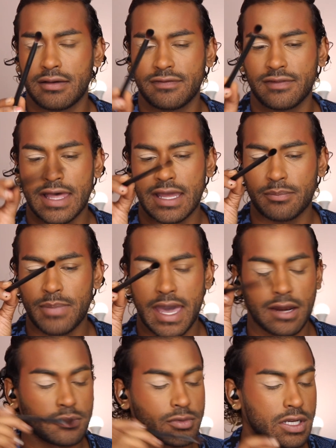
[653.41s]
flat
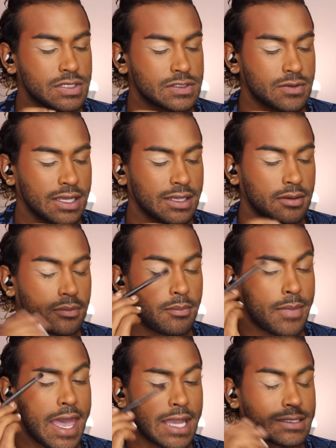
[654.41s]
paddle brush so I can
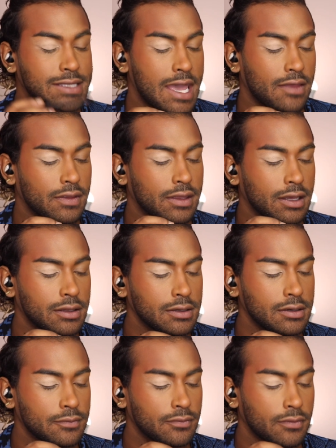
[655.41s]
pack down the color.